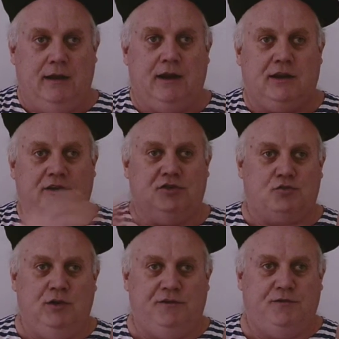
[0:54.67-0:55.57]
and I could
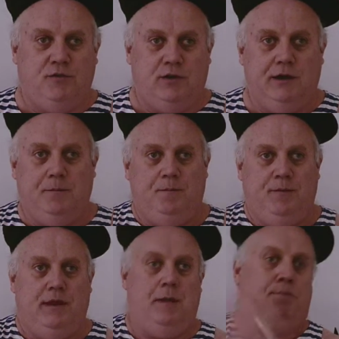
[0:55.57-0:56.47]
just reach for it,
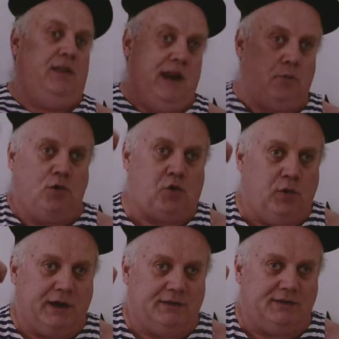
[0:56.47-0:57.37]
pull it out real
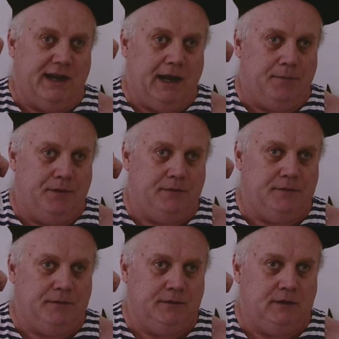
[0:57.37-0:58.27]
quick and stab.
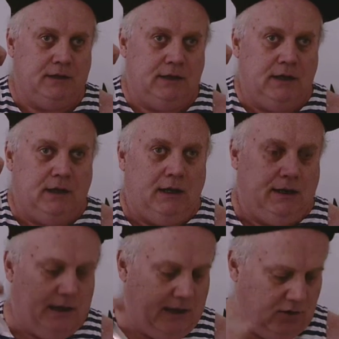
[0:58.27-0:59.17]

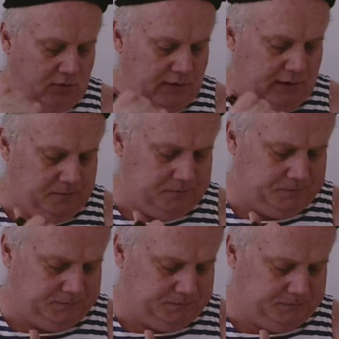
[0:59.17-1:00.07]
Now,